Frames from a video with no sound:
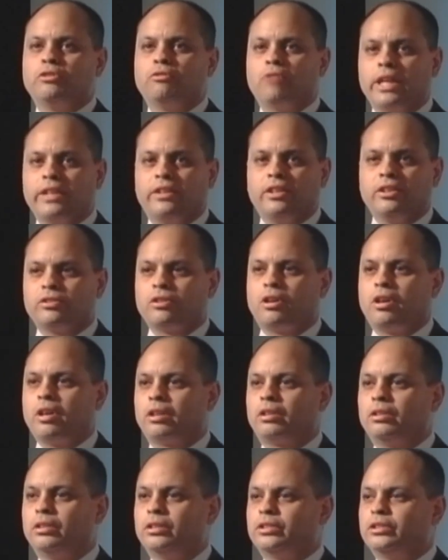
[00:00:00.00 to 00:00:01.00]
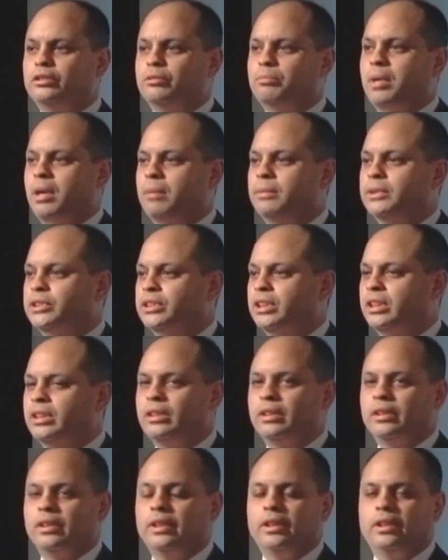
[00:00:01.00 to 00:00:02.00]
you write these articles and you publish it,
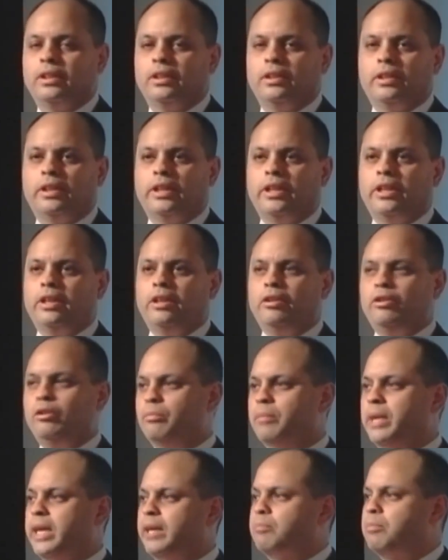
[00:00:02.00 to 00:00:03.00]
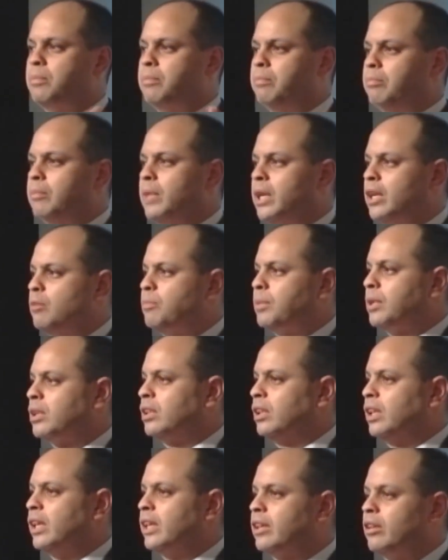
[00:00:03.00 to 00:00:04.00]
and you make money per
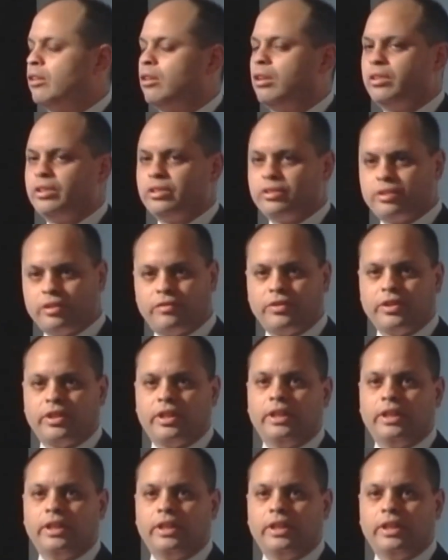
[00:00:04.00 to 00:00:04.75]
click and all these different